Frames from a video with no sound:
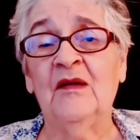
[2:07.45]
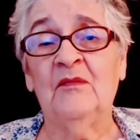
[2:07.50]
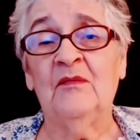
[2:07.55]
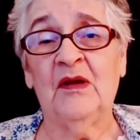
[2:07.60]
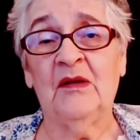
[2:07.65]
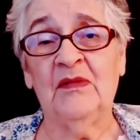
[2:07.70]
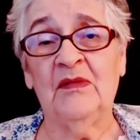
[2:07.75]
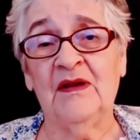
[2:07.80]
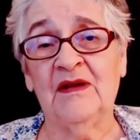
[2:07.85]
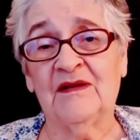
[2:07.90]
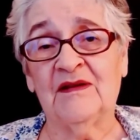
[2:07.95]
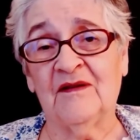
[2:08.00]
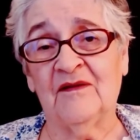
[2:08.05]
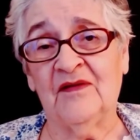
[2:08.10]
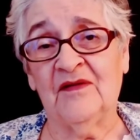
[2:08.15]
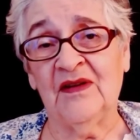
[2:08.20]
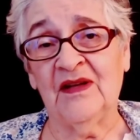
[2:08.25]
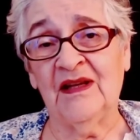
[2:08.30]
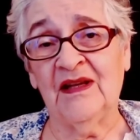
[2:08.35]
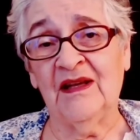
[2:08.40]
maybe it's a
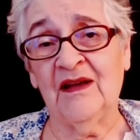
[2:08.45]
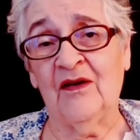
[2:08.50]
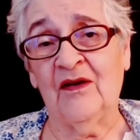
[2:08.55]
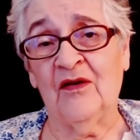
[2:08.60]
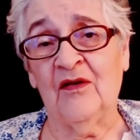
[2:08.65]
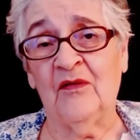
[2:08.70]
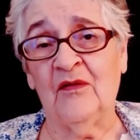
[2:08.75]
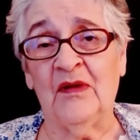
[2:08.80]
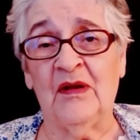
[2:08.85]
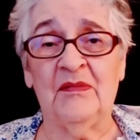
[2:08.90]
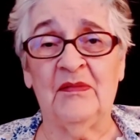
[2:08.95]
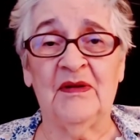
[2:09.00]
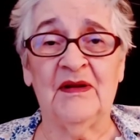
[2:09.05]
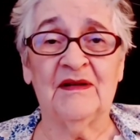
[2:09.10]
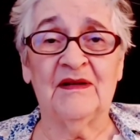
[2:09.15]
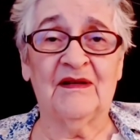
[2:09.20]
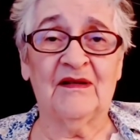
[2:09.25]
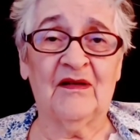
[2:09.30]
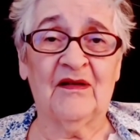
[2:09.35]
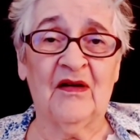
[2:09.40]
video, maybe
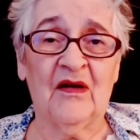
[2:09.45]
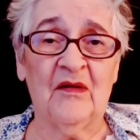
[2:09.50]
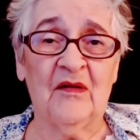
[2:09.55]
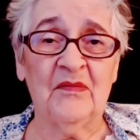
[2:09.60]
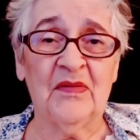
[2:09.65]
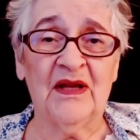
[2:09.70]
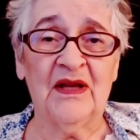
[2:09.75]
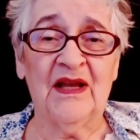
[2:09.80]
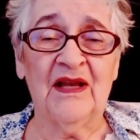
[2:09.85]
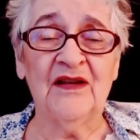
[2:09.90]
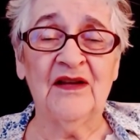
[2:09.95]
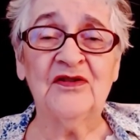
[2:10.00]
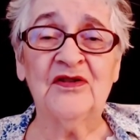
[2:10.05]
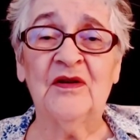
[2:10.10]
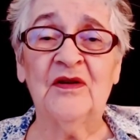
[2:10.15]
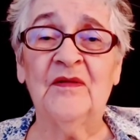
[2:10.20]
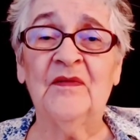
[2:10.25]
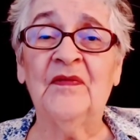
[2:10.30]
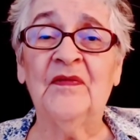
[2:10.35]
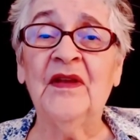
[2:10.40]
it's a
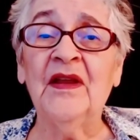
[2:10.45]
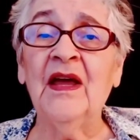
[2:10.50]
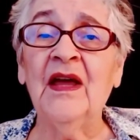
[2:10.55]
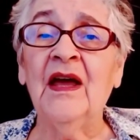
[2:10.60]
combination.